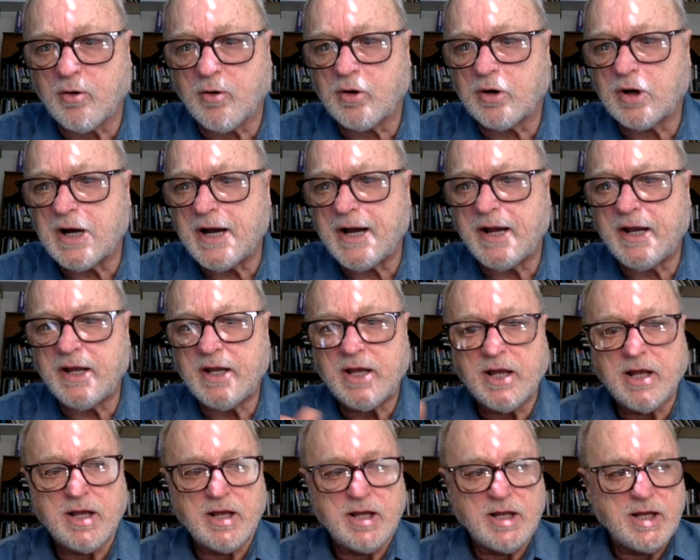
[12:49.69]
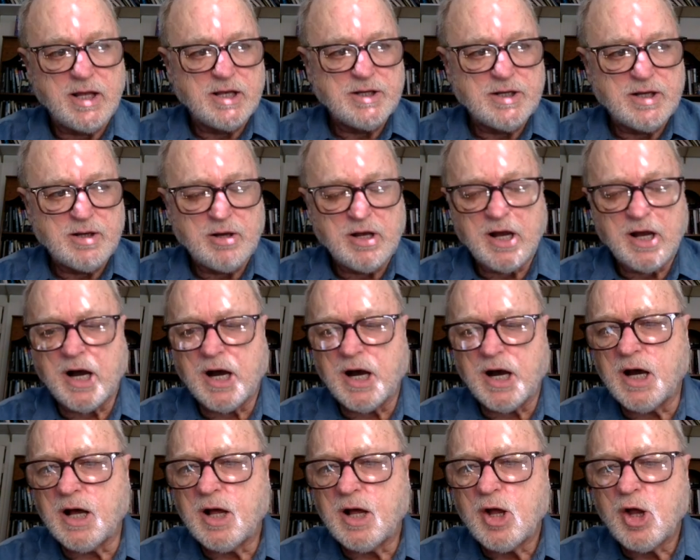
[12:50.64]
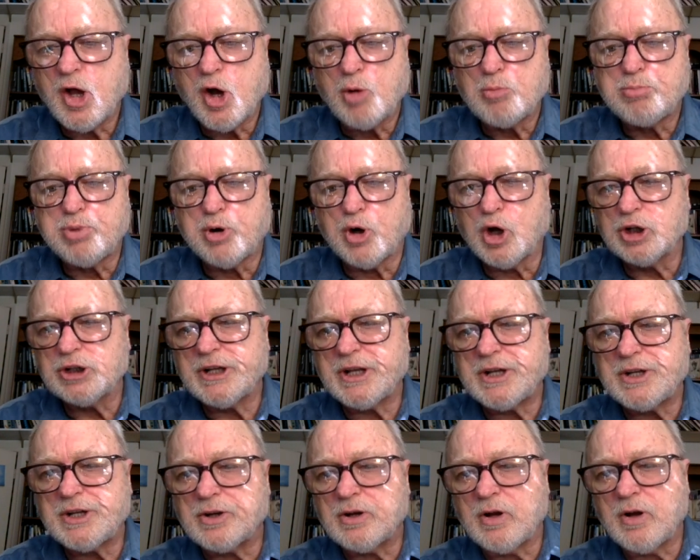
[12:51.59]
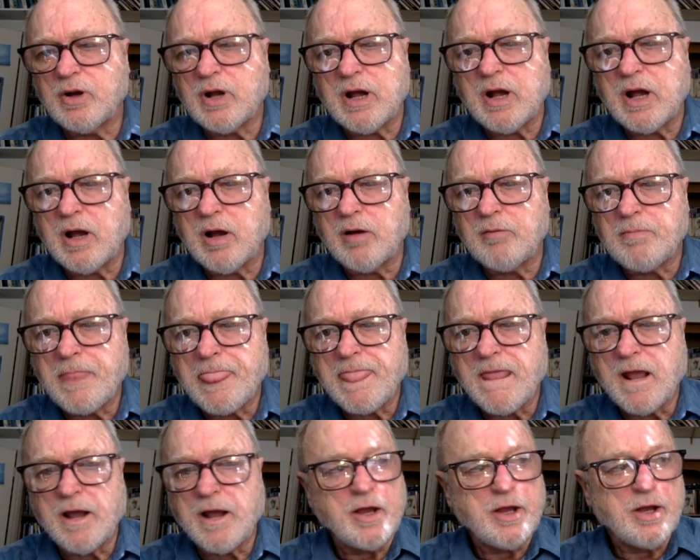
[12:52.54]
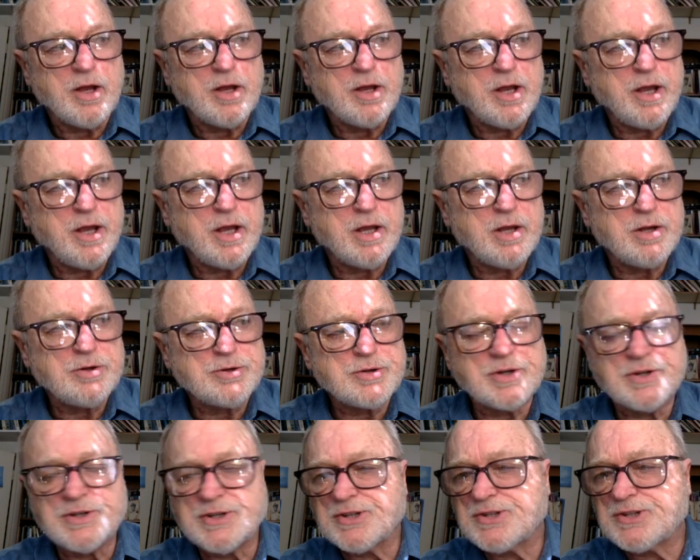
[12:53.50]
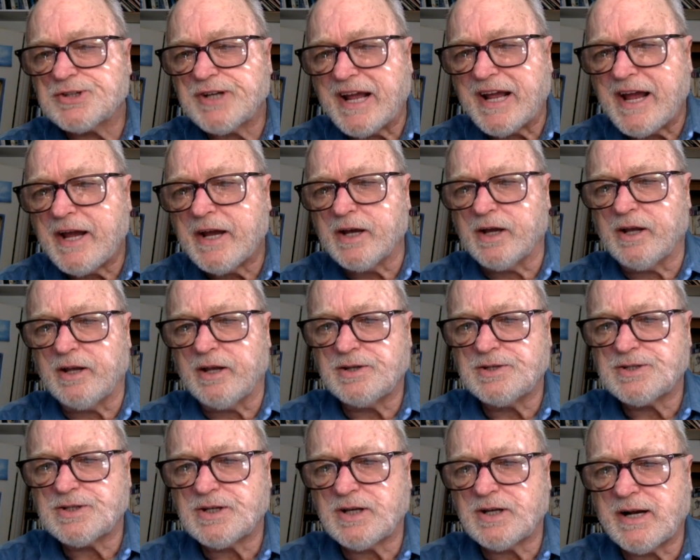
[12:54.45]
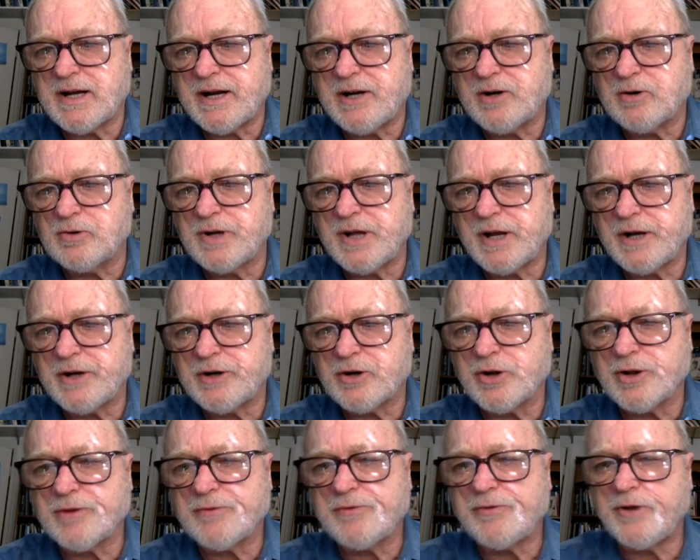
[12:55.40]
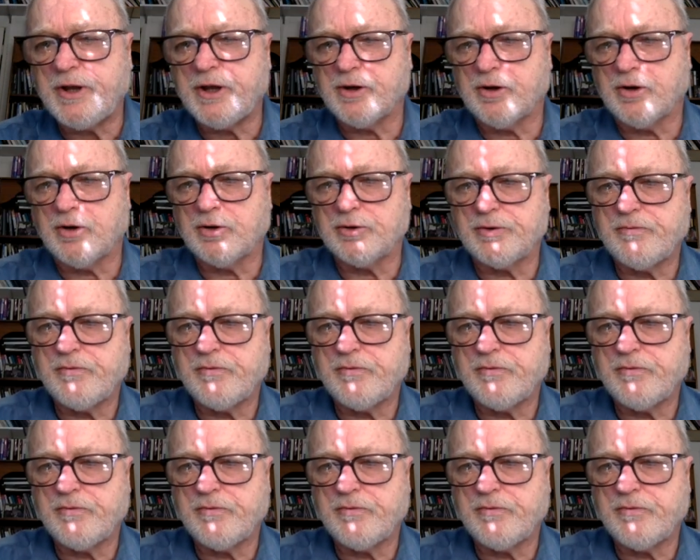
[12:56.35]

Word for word: or I uh, pull it into the stands and I don't hit it on the field.